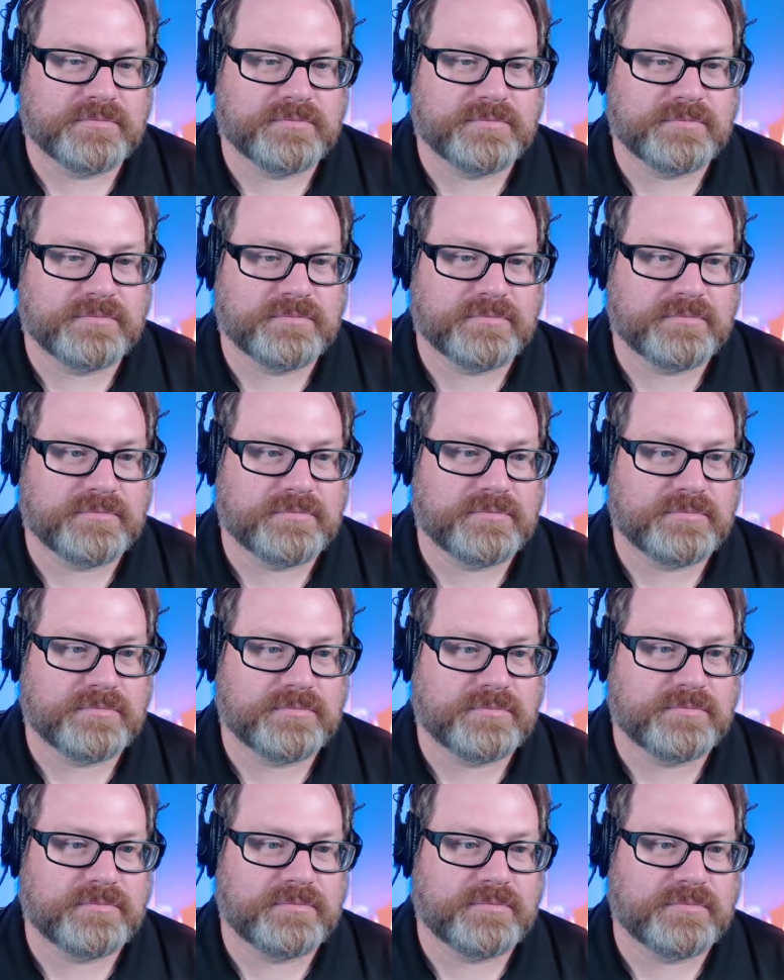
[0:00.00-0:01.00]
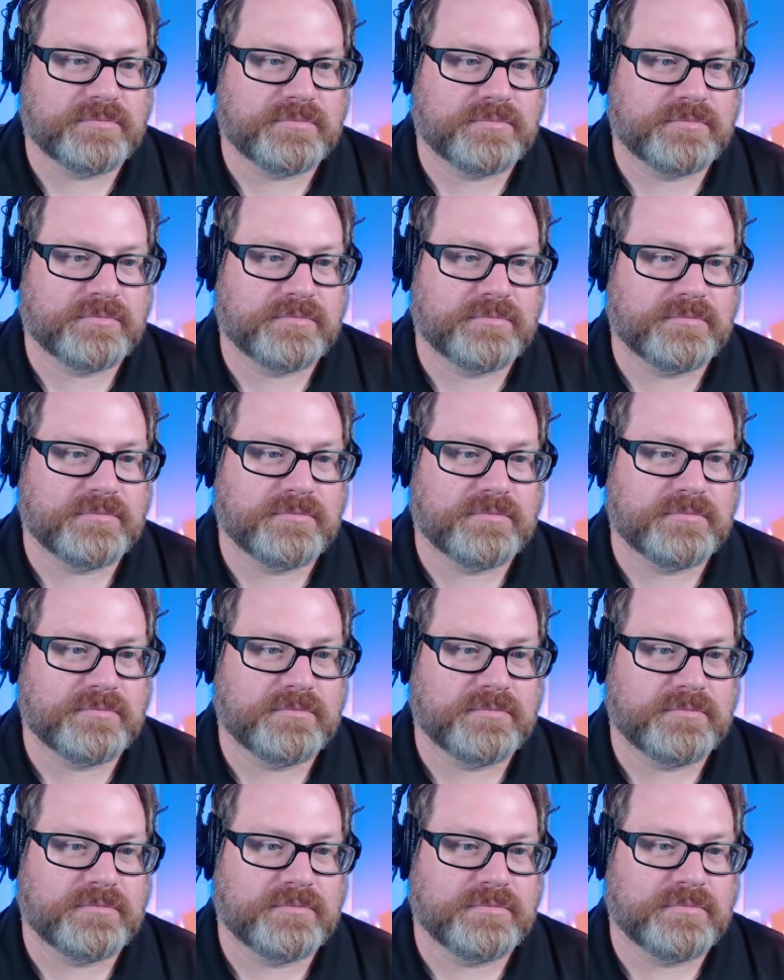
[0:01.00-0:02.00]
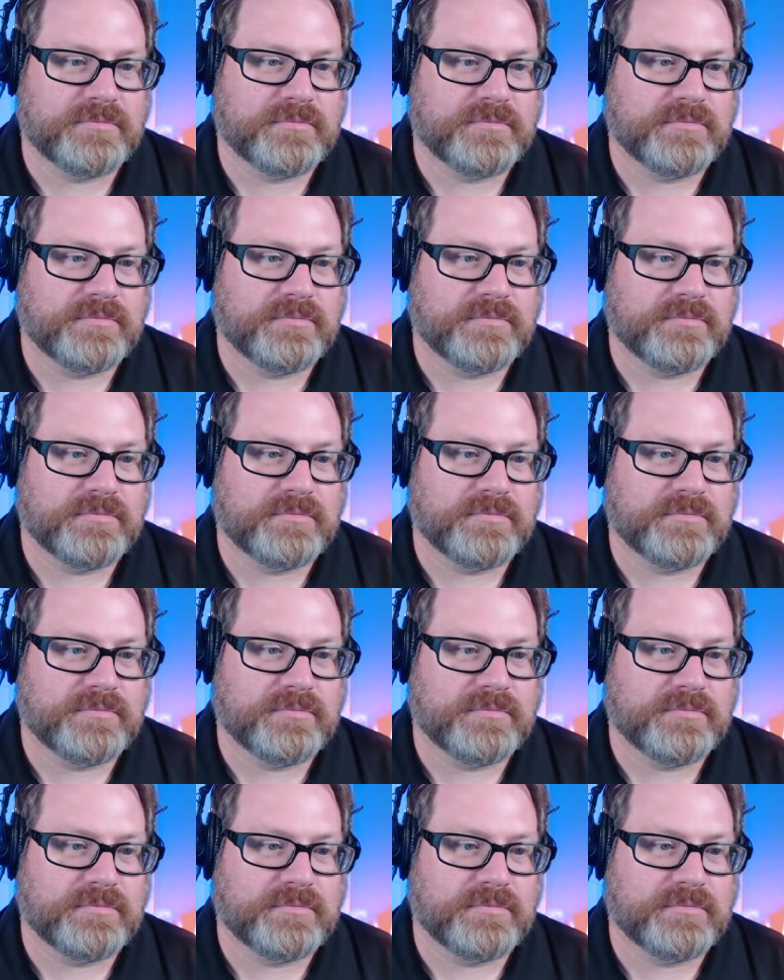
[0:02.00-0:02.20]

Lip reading: (silence)